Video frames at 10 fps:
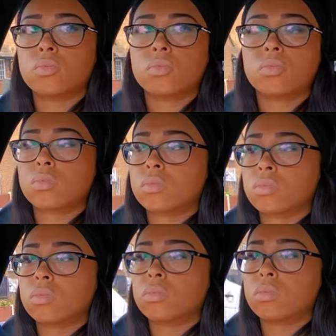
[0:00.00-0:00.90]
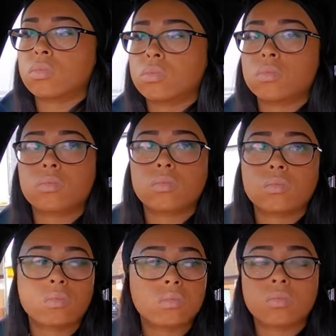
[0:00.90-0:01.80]

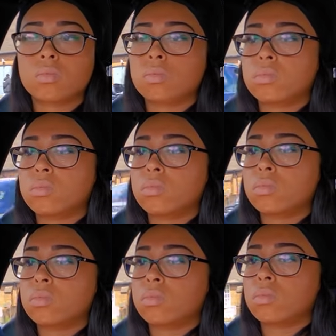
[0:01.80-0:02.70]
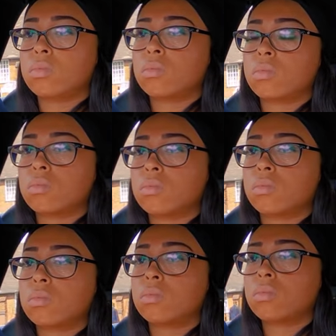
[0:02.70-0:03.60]

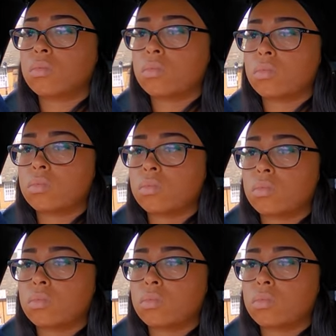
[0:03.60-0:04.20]
No words are spoken by the person on screen.